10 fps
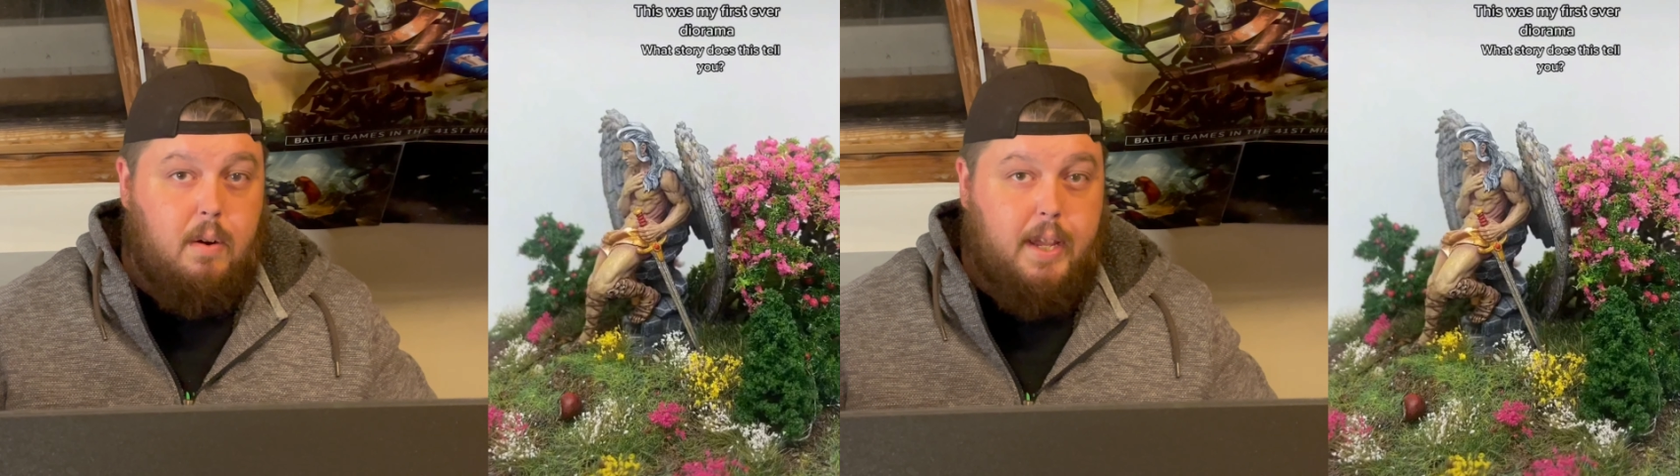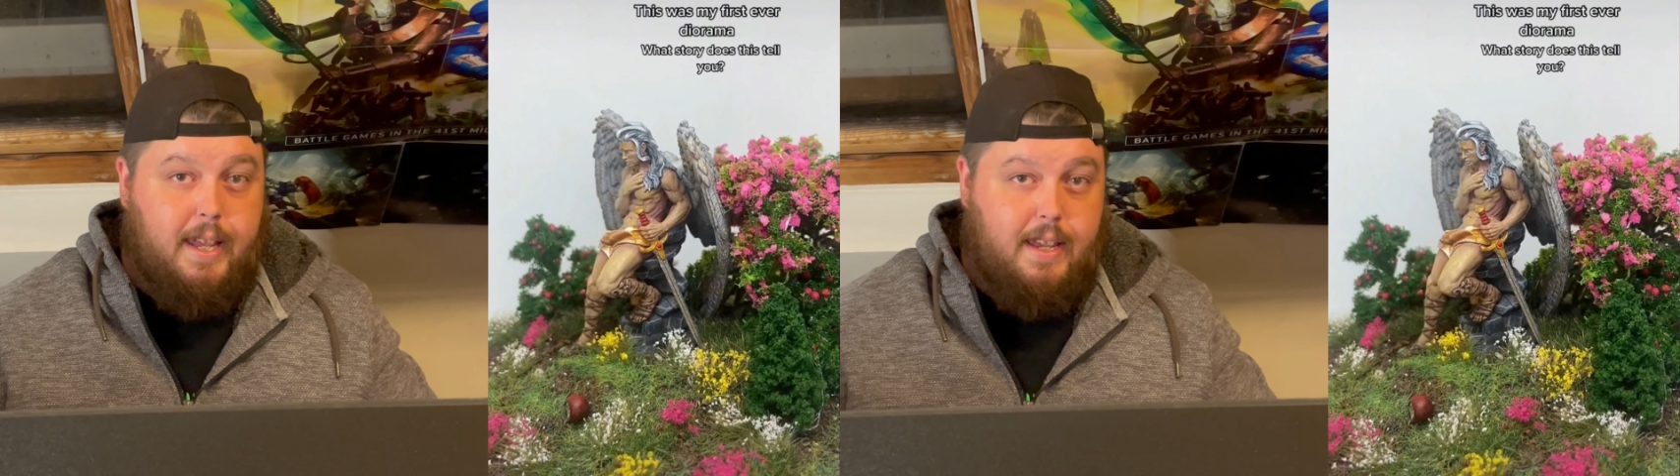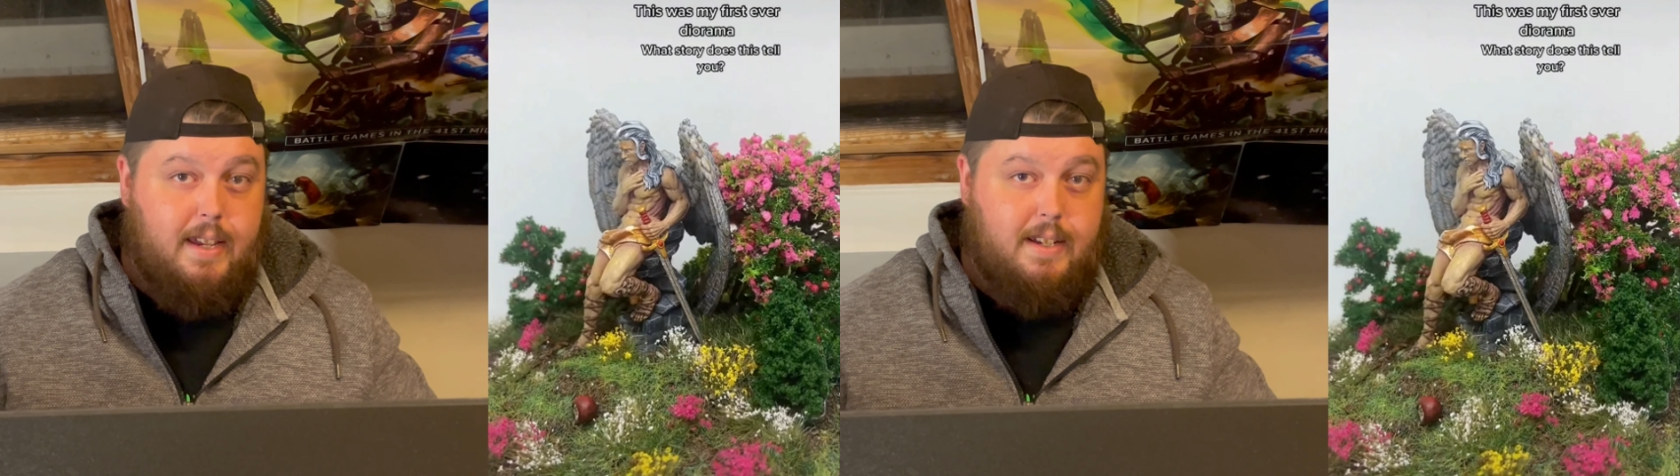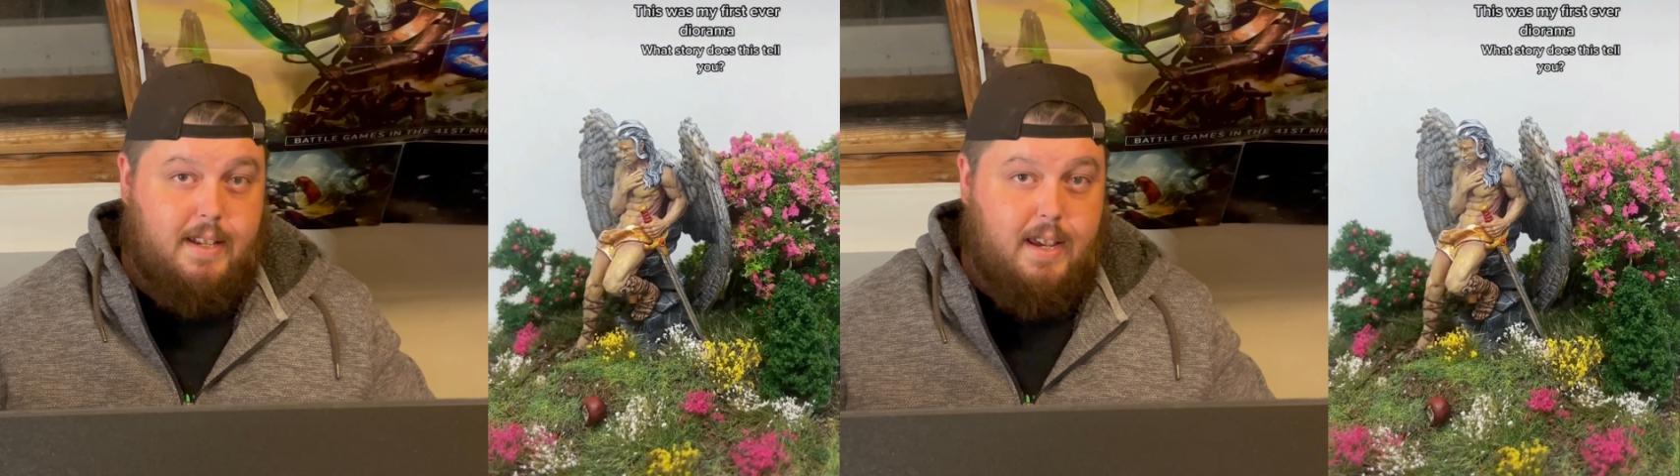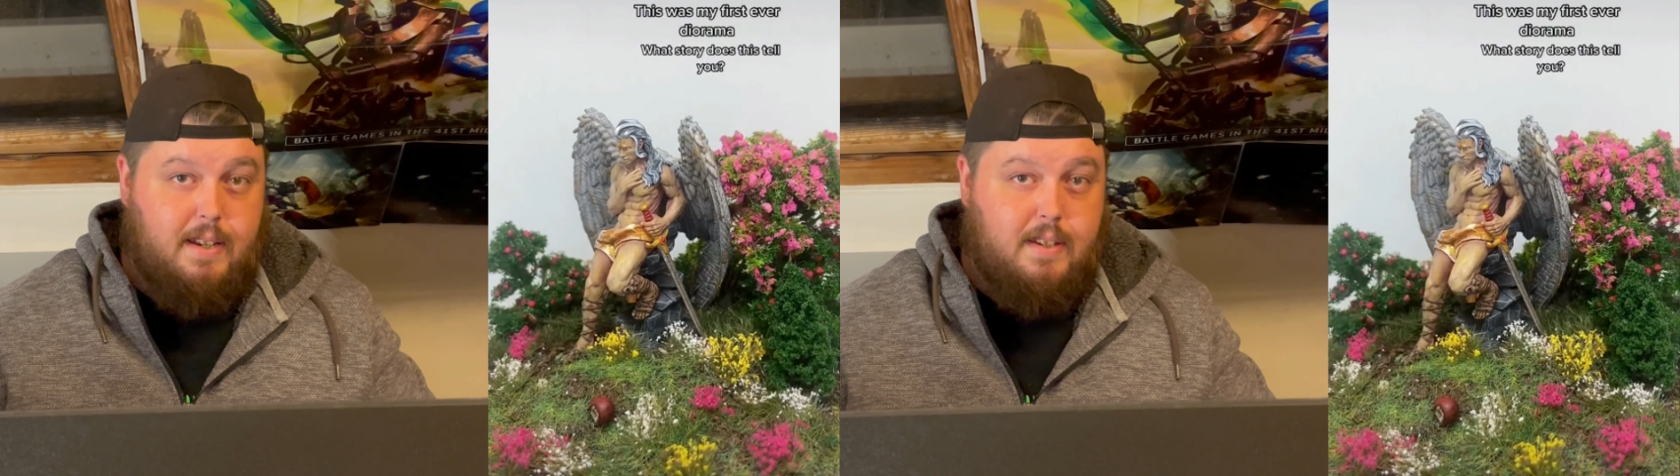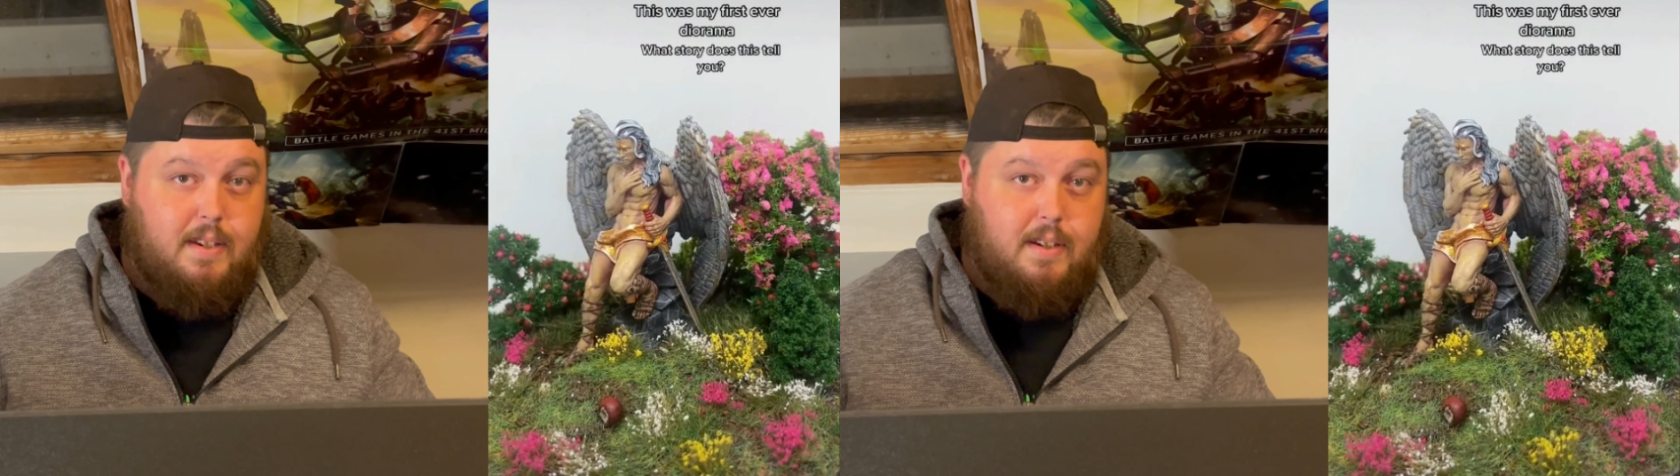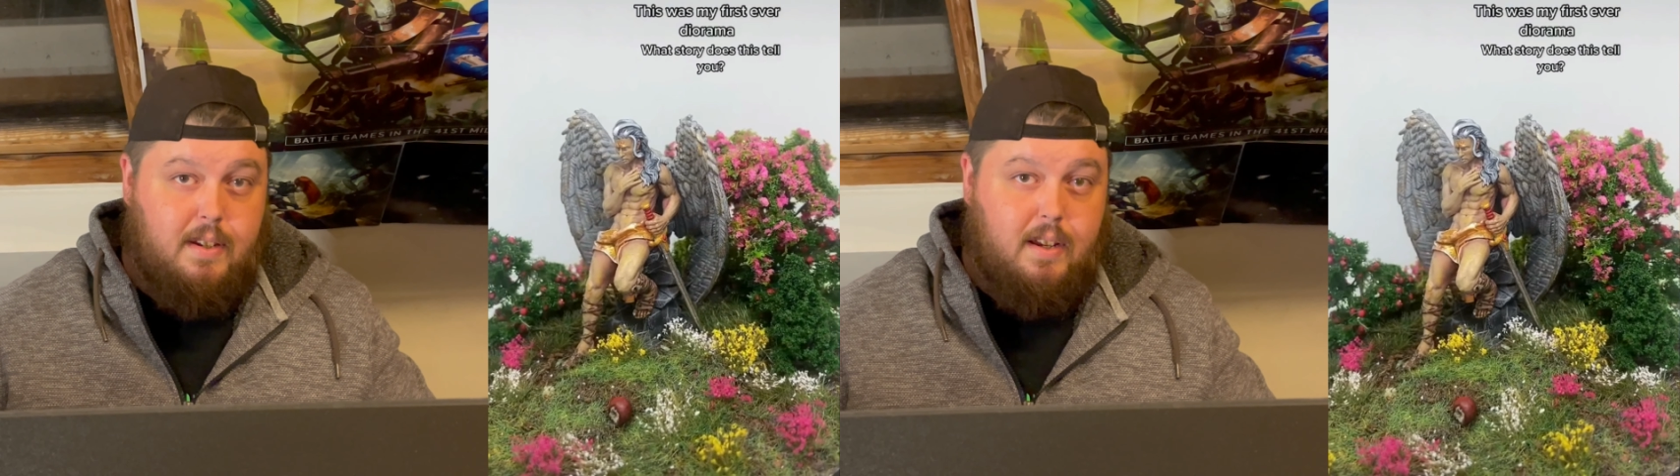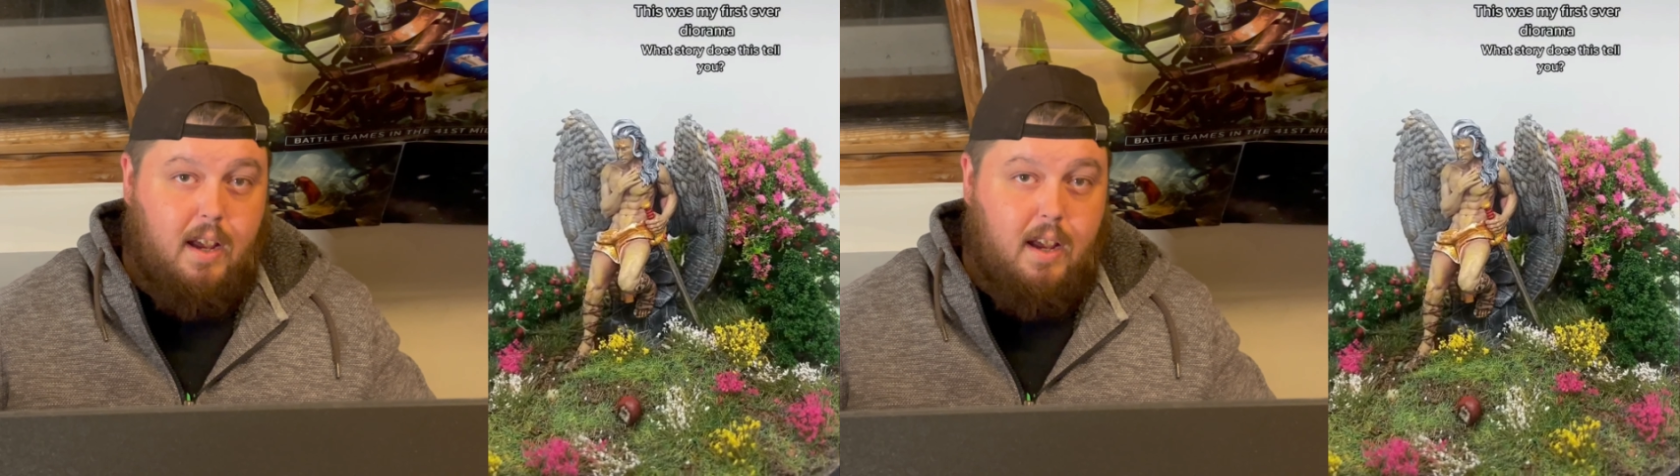he exists.